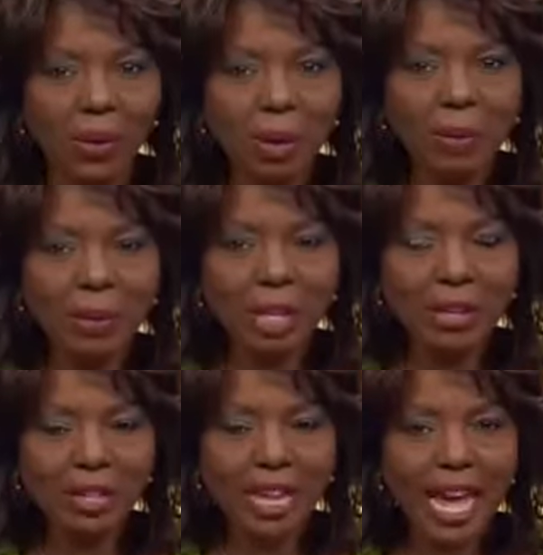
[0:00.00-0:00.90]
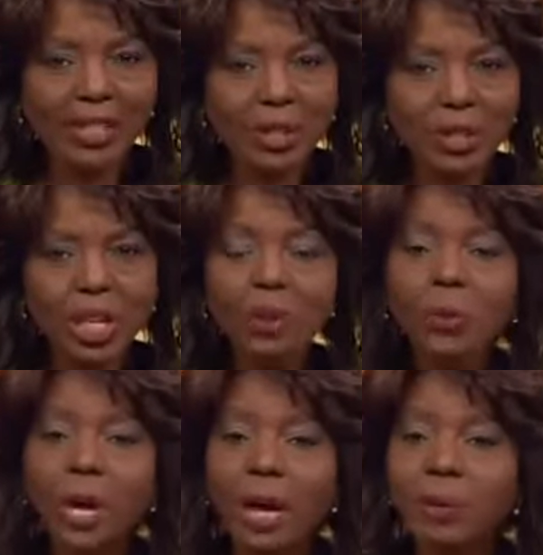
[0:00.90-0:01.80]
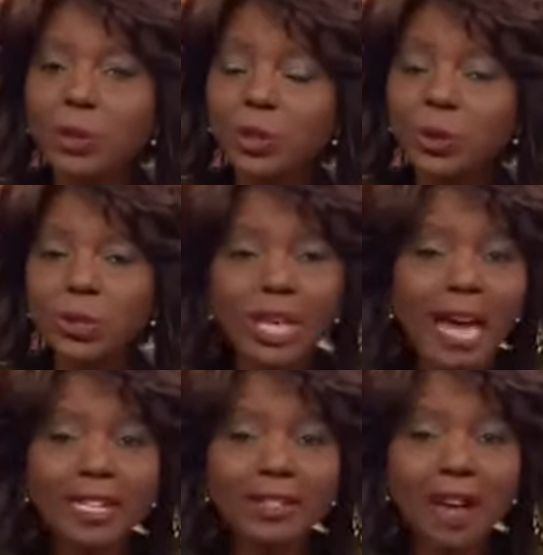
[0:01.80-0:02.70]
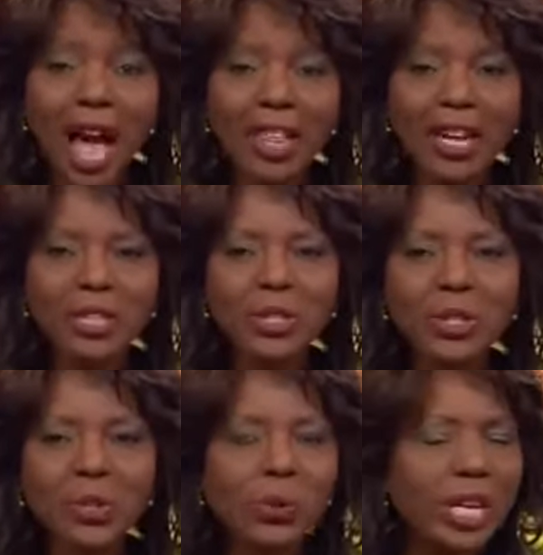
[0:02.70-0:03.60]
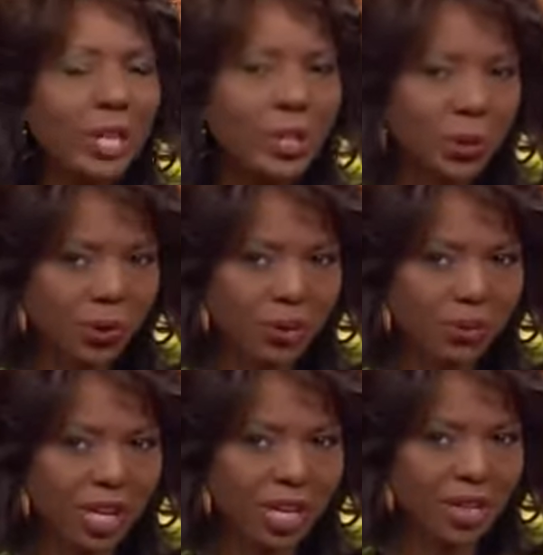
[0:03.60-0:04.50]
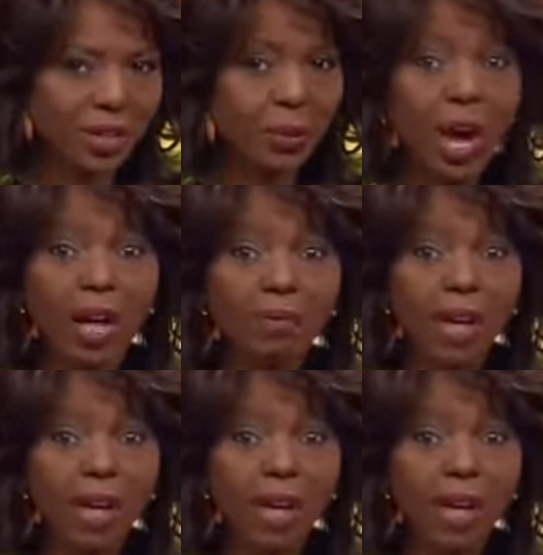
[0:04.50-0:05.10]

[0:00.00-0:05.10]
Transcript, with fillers: Well, people here in Kansas City were able to satisfy their sweet tooth fix while